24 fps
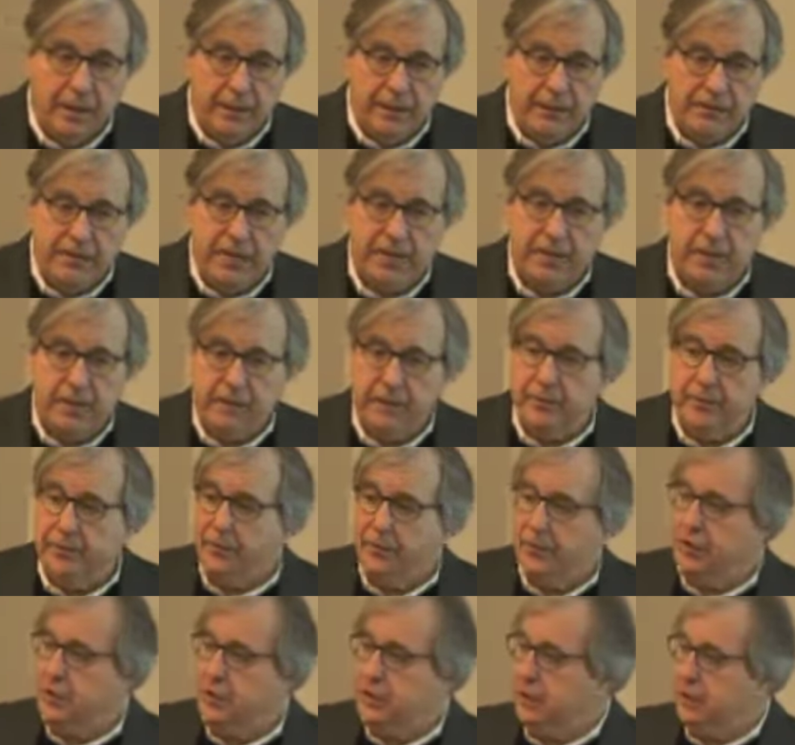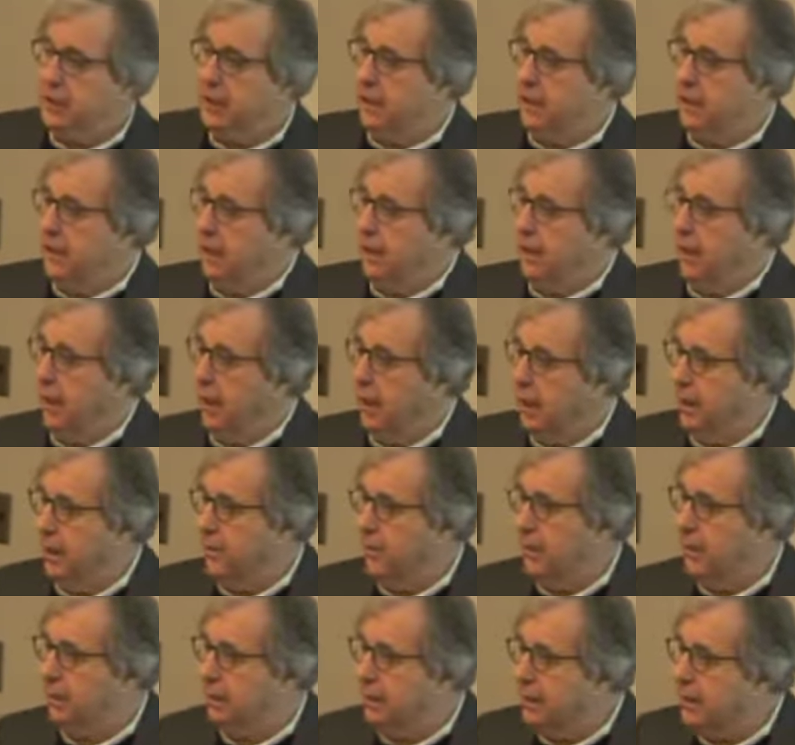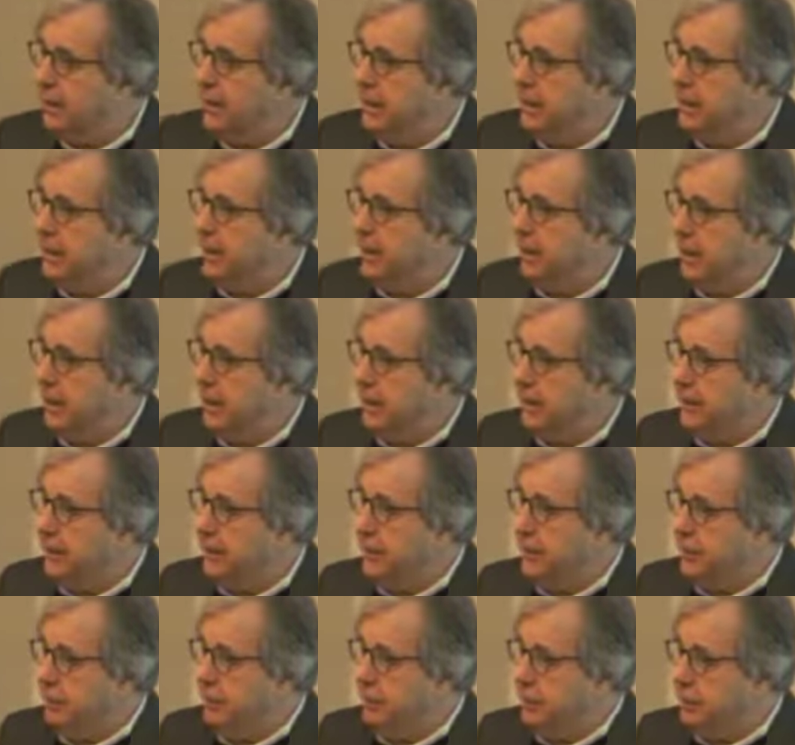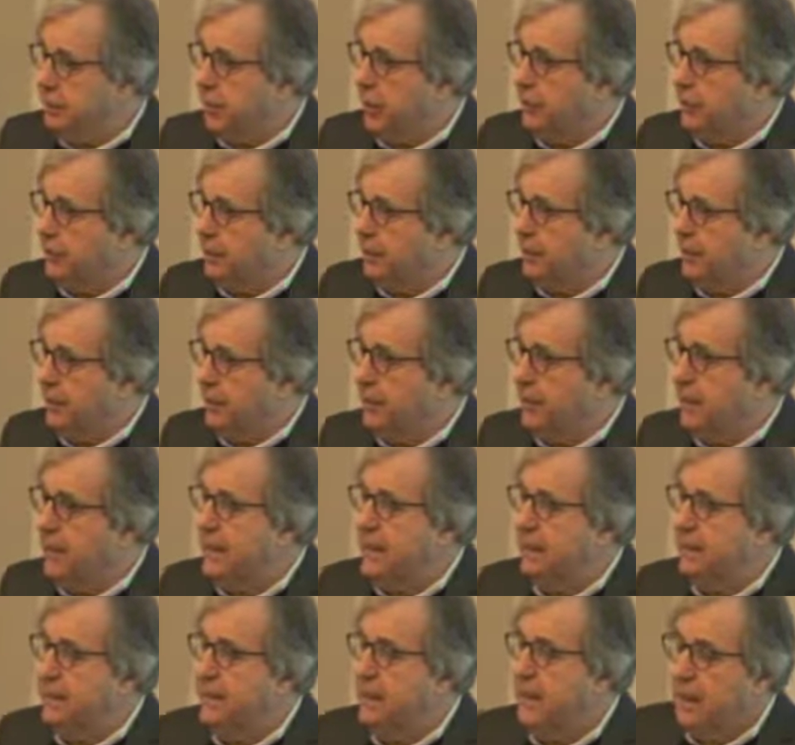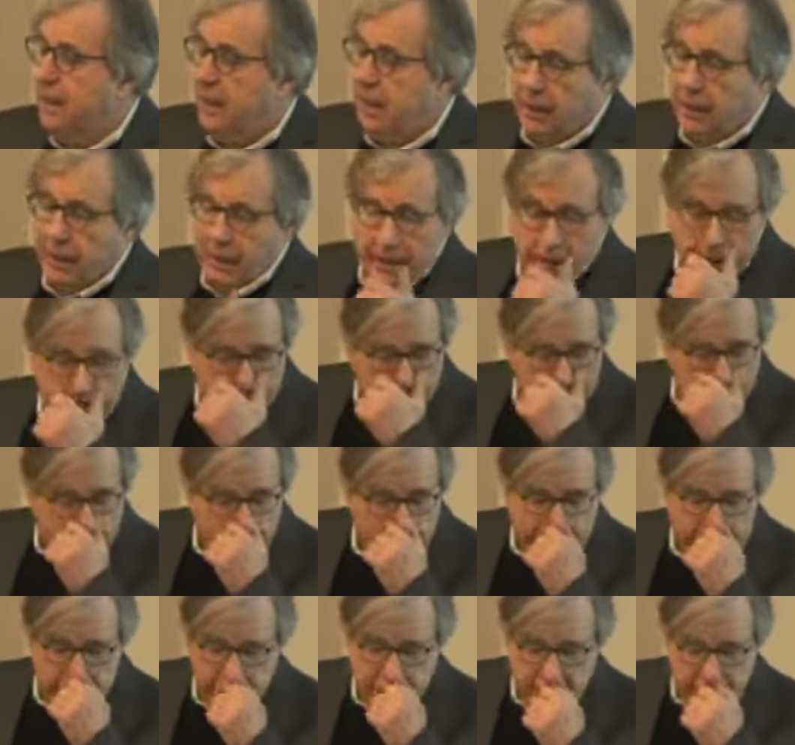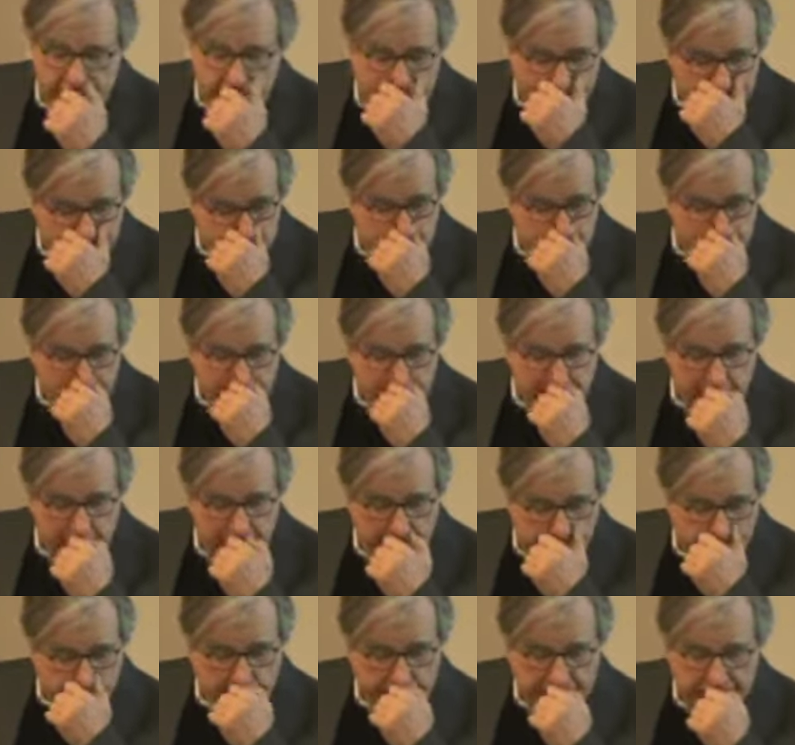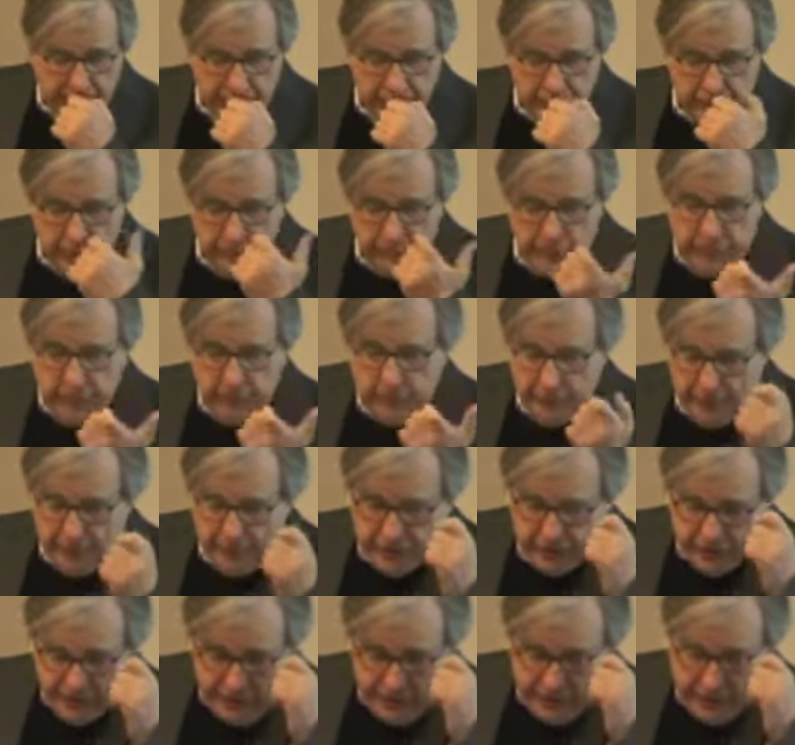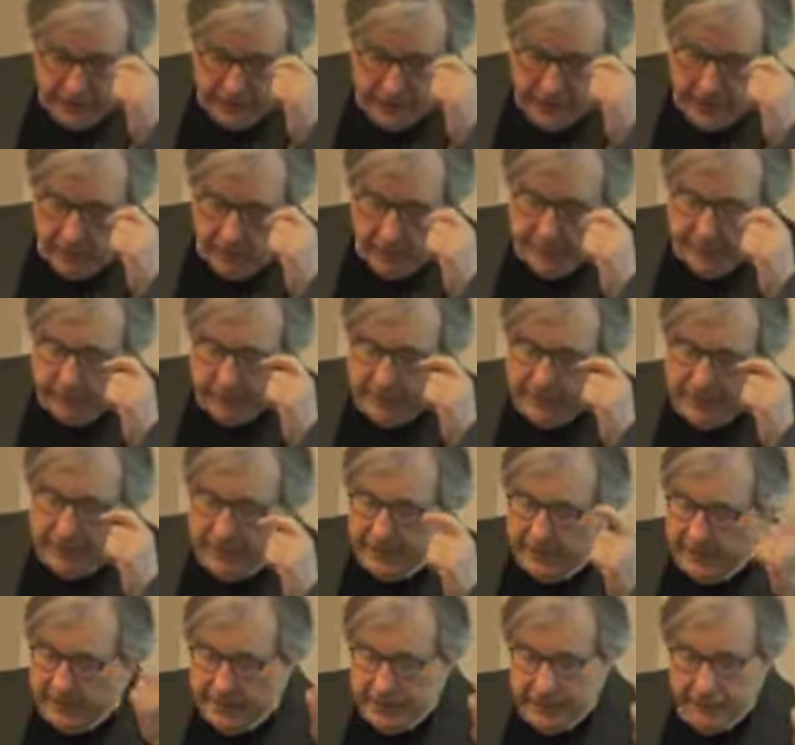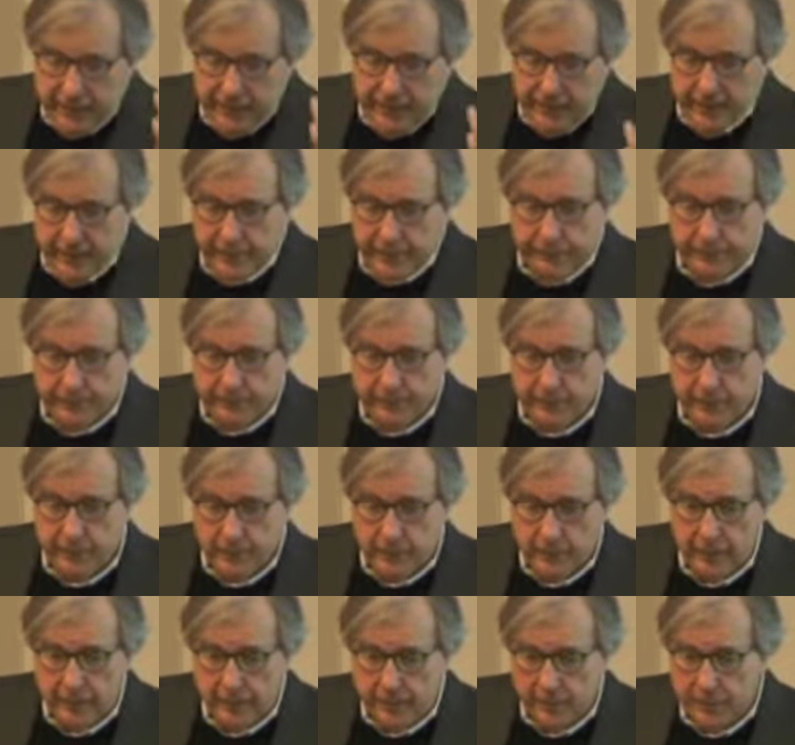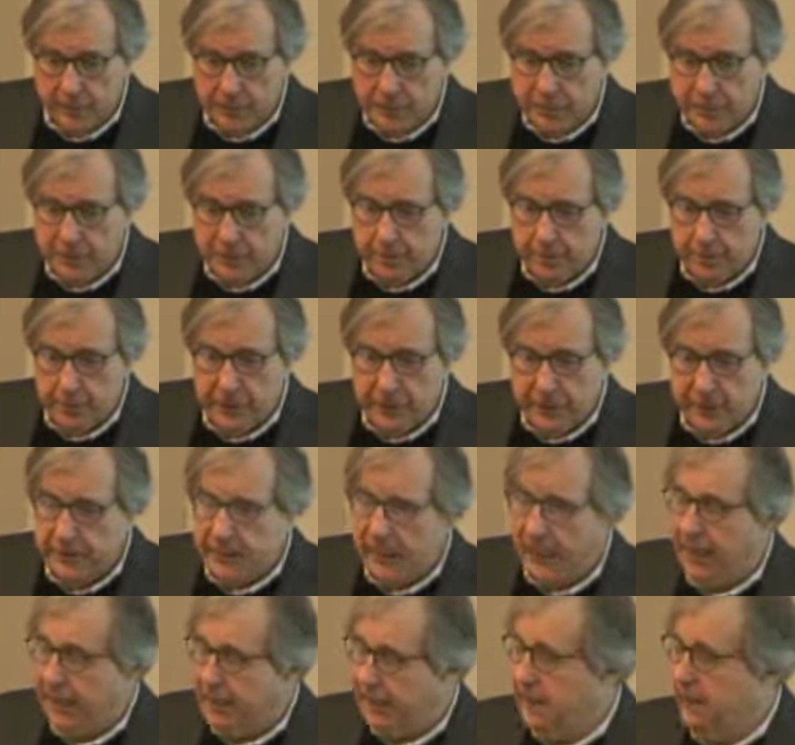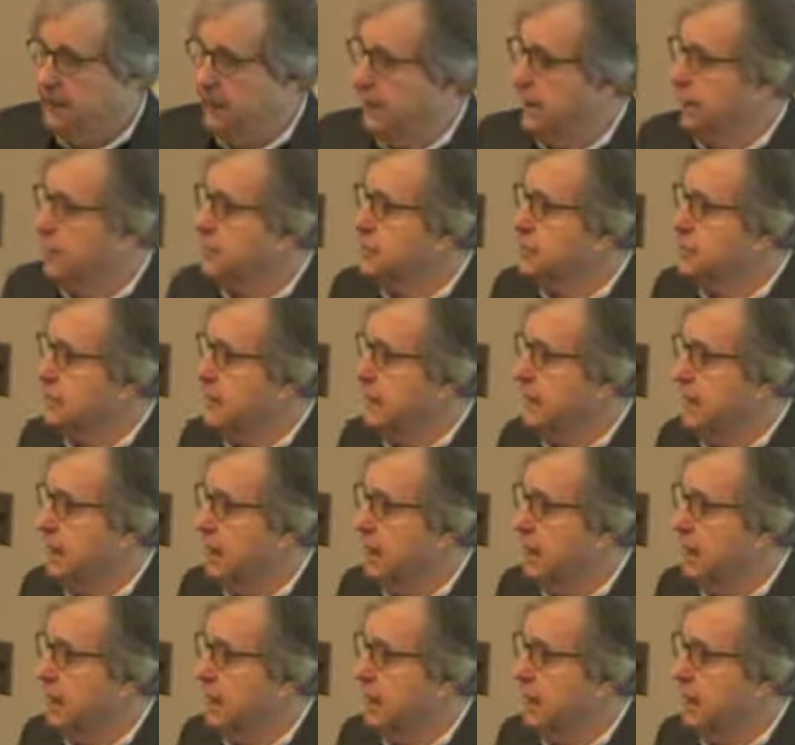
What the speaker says: Senator from Michigan, McMillan, that was called the McMillan Commission, and appointed to the commission were really the most important architects